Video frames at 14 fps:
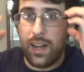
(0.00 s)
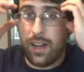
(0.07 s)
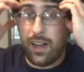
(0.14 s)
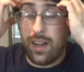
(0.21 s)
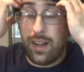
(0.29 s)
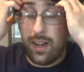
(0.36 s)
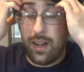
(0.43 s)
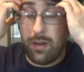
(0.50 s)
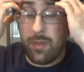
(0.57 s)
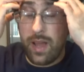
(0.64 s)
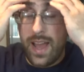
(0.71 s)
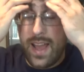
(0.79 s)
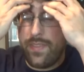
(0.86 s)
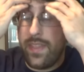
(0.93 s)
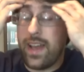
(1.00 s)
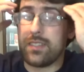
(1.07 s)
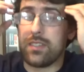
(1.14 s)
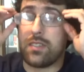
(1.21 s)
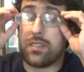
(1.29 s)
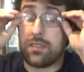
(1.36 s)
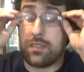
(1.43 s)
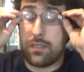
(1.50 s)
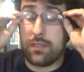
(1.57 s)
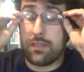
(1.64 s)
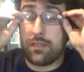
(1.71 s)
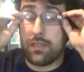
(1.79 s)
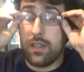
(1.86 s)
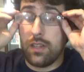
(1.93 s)
Um, and that's.
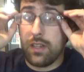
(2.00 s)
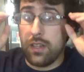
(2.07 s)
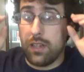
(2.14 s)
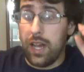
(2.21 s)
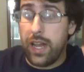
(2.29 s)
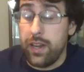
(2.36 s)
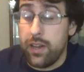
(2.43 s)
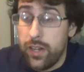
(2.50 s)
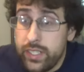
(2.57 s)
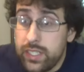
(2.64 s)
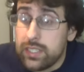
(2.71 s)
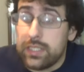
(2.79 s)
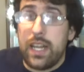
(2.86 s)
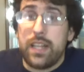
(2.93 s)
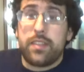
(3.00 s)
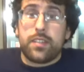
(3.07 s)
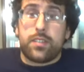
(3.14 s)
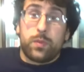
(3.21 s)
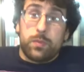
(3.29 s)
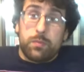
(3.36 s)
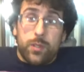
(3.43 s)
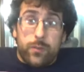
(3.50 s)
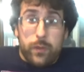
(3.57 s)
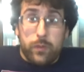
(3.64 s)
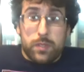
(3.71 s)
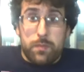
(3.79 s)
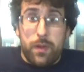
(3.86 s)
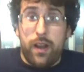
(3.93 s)
I know I just said this movie
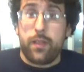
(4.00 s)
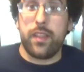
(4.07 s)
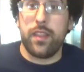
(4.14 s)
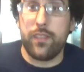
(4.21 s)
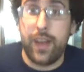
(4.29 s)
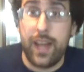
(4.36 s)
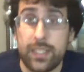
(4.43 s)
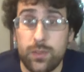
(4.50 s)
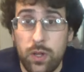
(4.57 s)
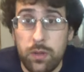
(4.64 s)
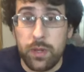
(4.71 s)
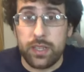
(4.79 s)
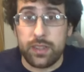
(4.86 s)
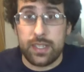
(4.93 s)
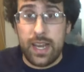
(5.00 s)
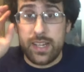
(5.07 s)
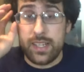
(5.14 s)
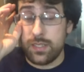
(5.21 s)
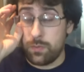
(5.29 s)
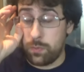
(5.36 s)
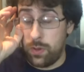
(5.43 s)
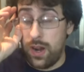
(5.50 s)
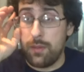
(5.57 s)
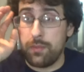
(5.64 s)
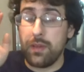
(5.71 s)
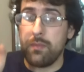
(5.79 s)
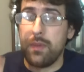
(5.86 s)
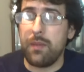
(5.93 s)
was better than the last one, but that is
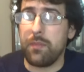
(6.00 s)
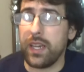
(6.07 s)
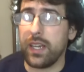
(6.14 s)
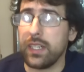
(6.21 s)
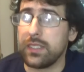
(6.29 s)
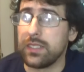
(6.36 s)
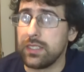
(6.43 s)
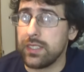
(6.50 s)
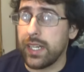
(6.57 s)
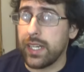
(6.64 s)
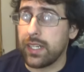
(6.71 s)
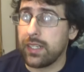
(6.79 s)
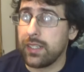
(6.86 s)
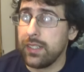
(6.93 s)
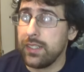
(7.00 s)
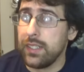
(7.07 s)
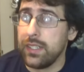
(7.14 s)
probably my biggest, like,